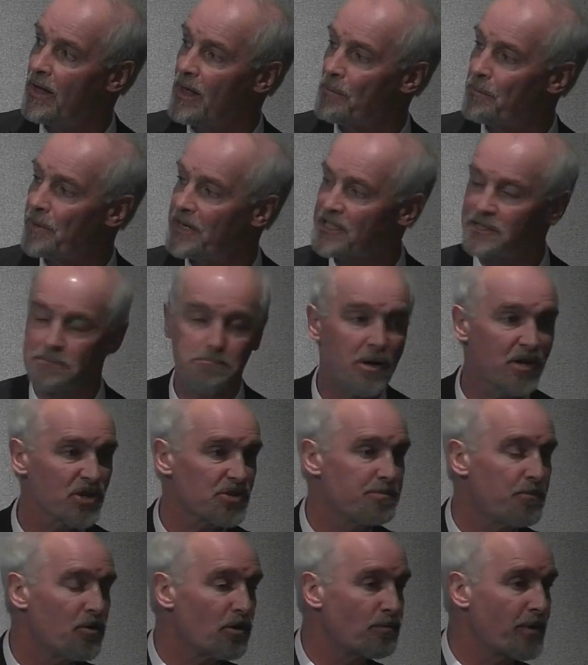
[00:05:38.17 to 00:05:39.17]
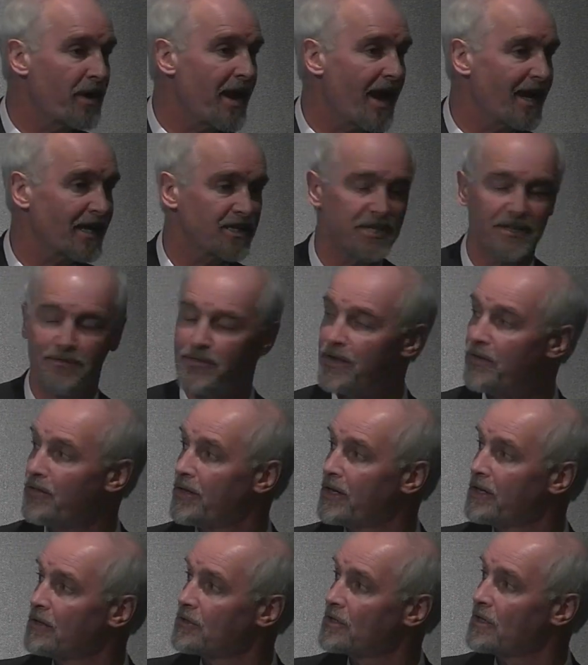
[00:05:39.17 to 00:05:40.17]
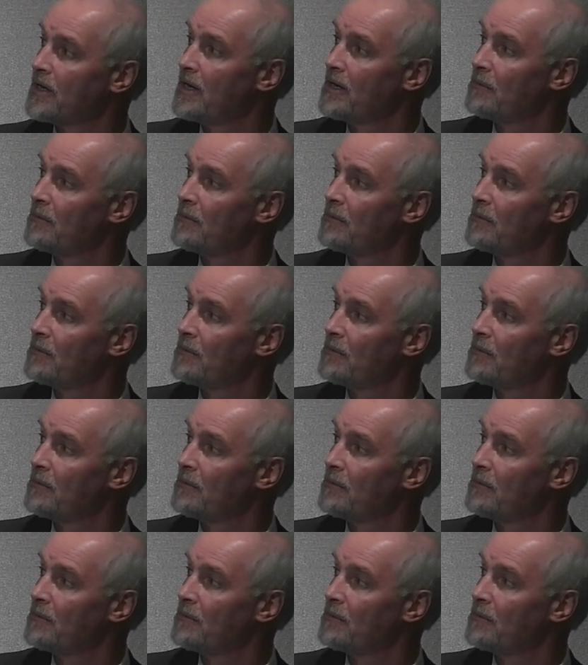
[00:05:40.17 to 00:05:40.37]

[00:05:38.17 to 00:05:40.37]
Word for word: but it's much more reactive than those